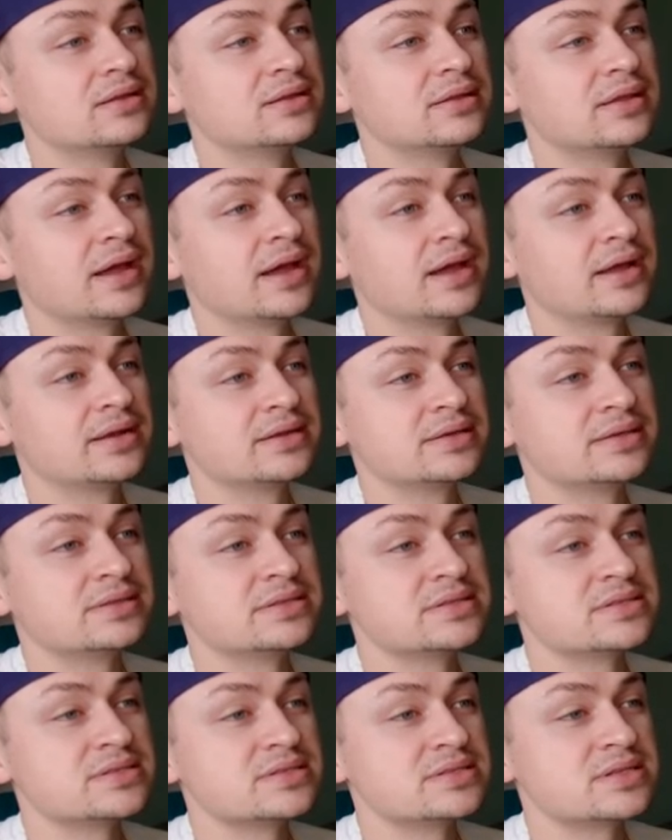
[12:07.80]
That
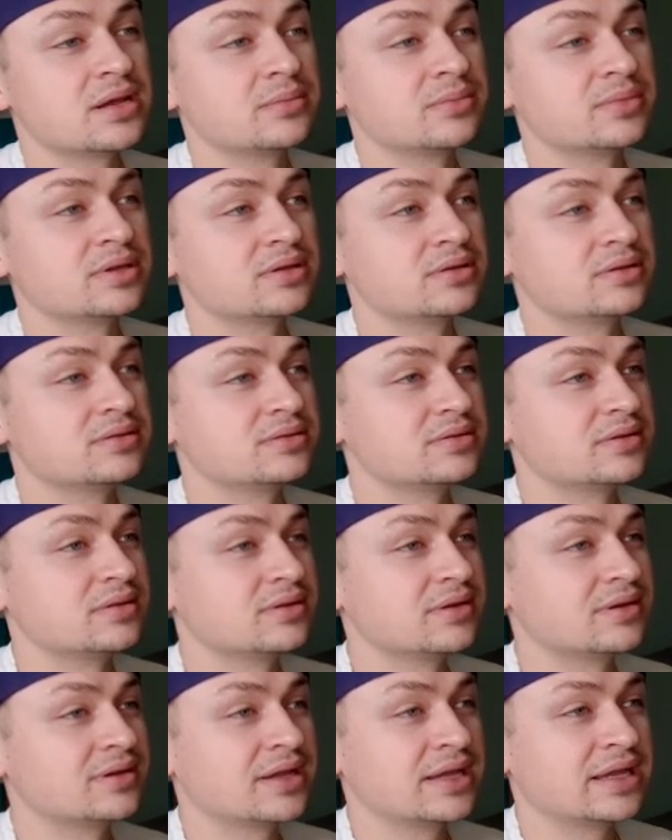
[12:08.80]
is something.
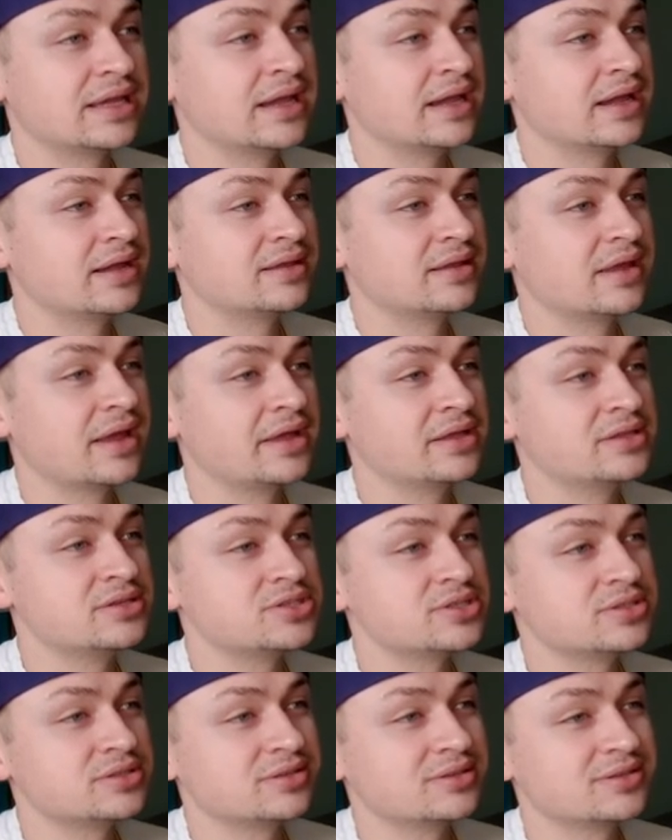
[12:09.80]
Again,
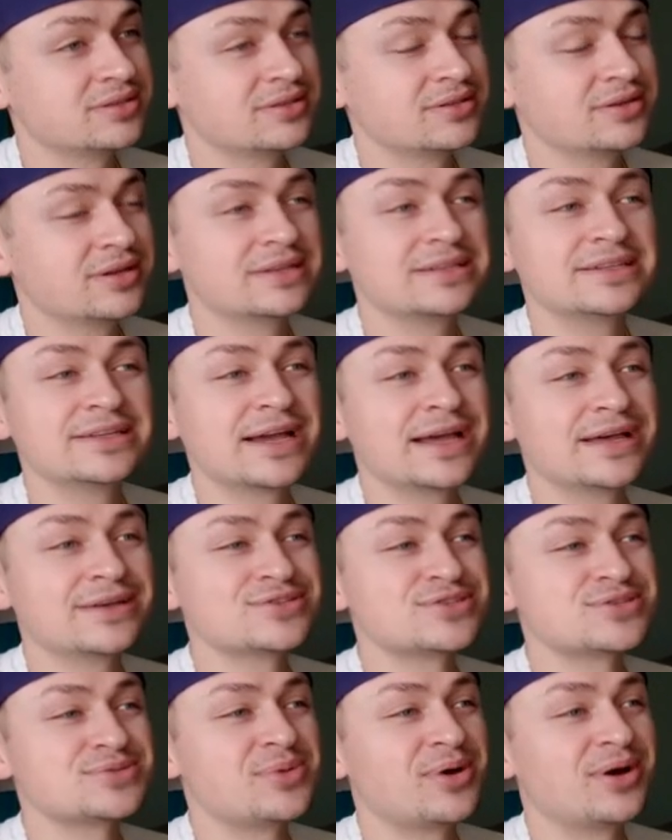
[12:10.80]
engine, look how
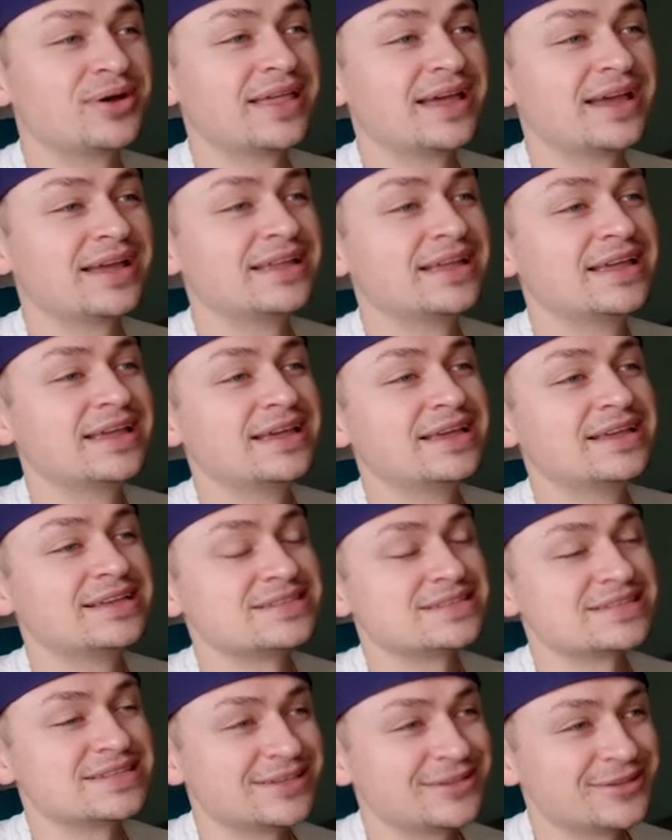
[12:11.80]
small that
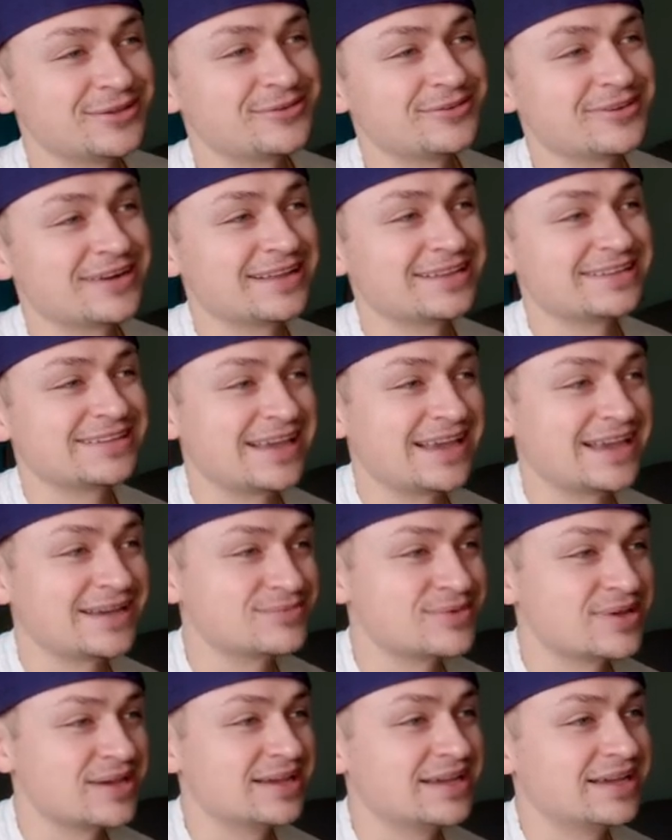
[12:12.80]
single overhead
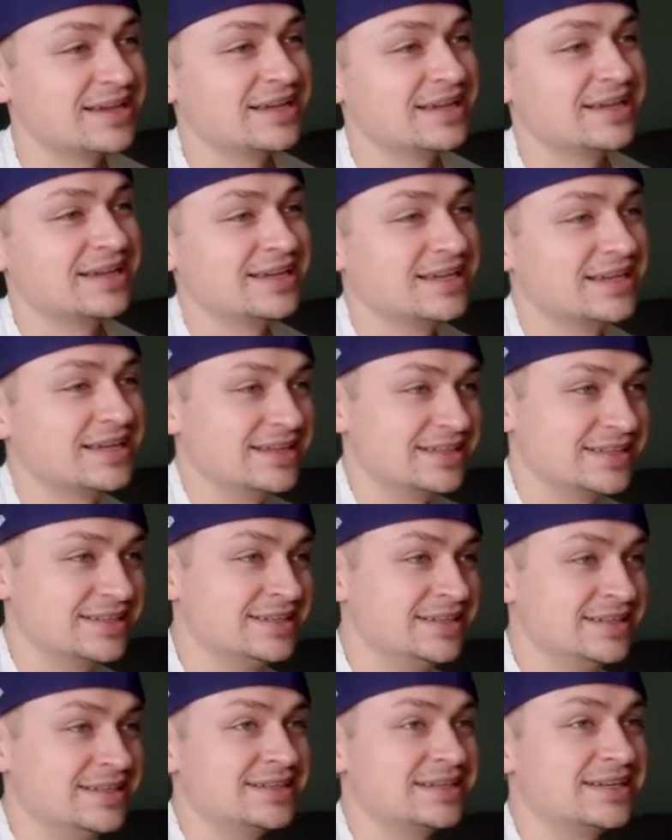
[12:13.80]
cam
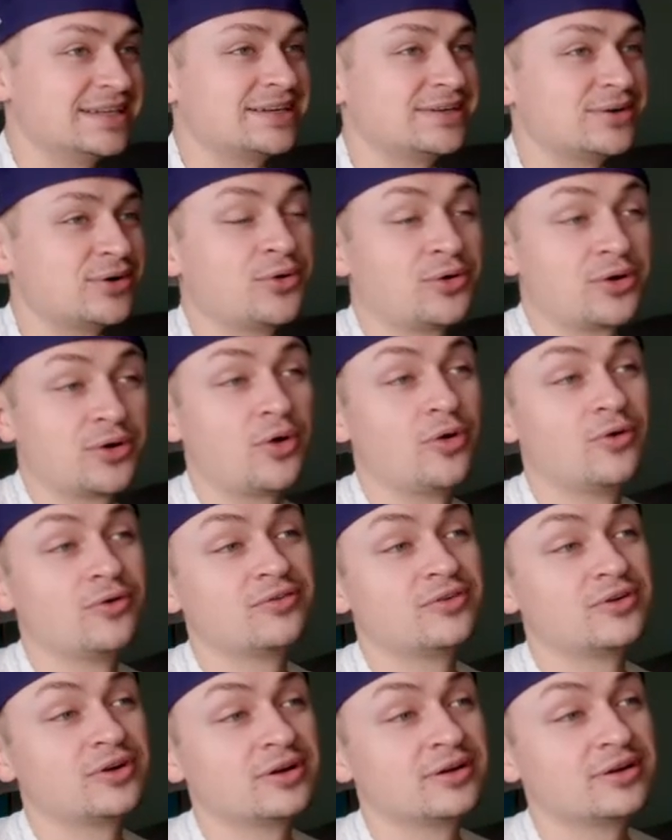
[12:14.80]
or
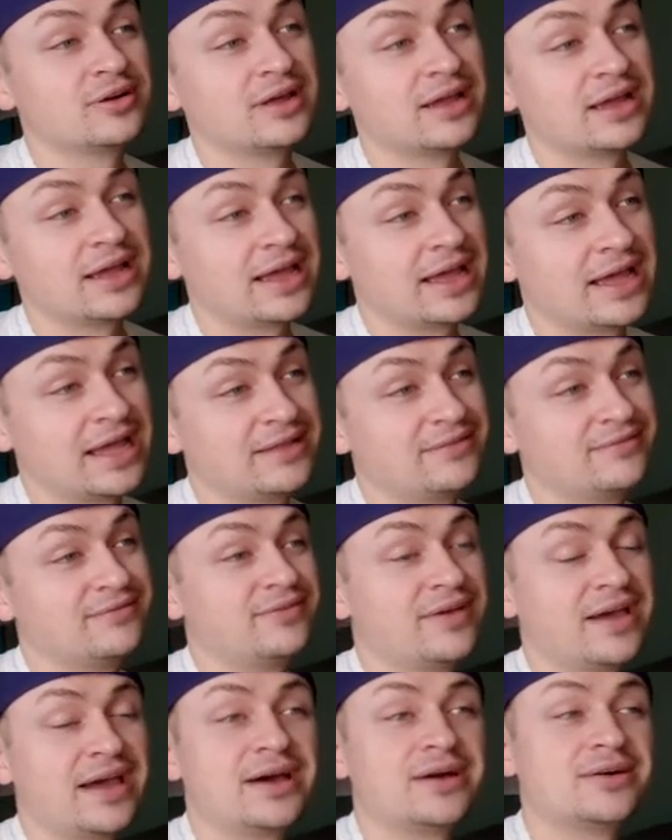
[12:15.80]
overhead
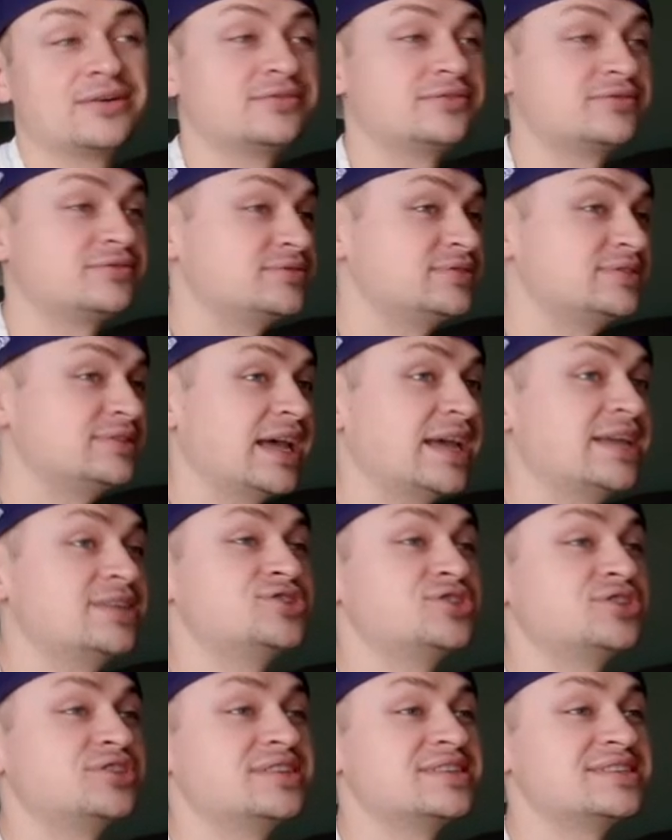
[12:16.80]
valve
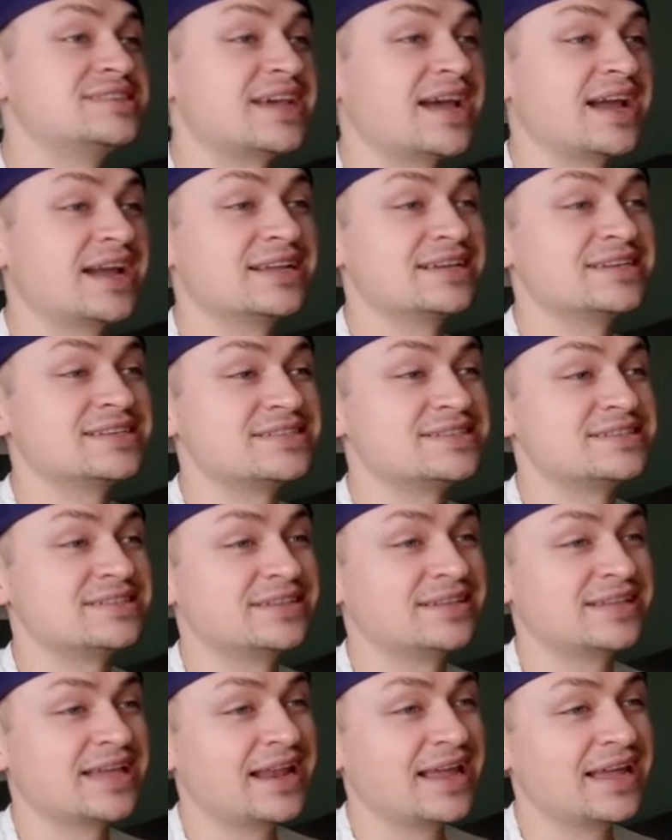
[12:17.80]
engine design is.
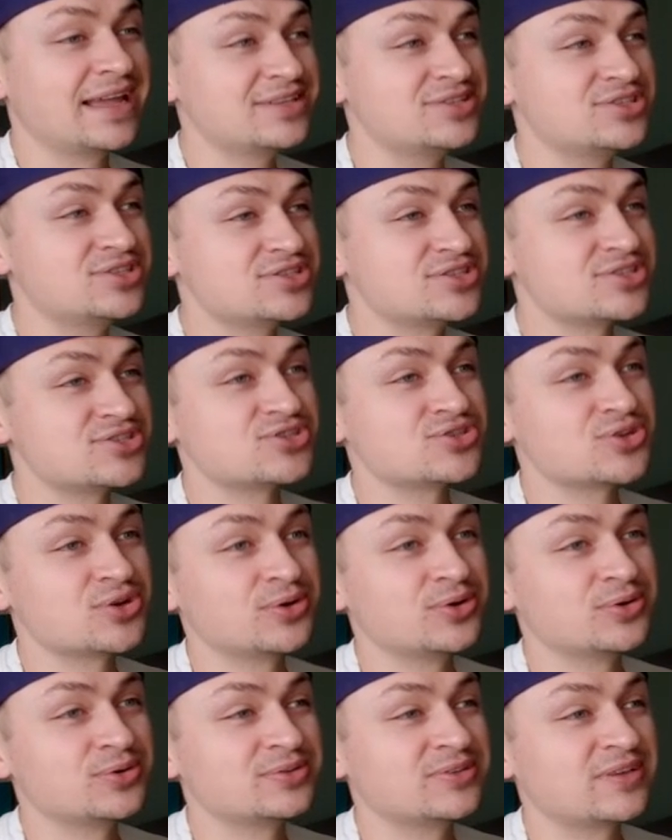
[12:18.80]
That engine is
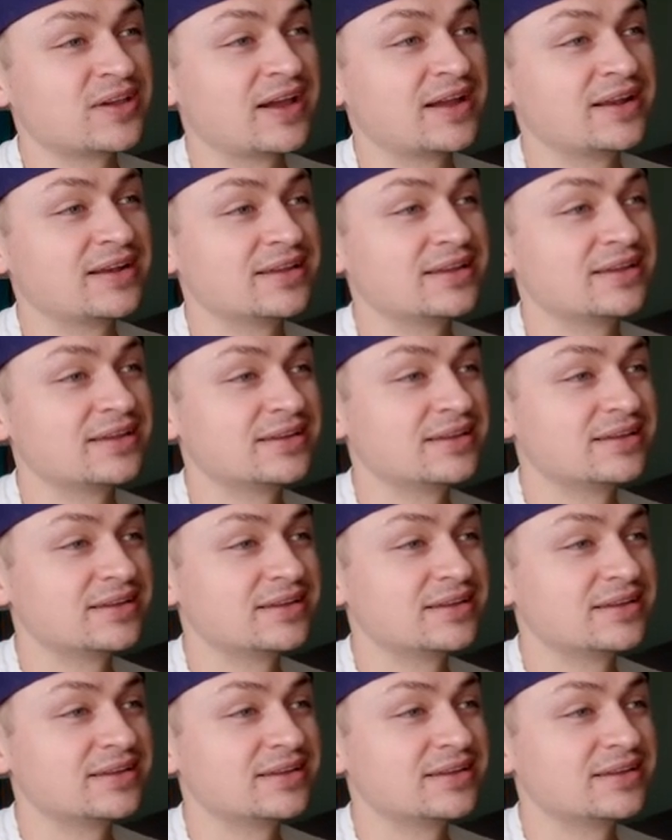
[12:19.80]
so tiny.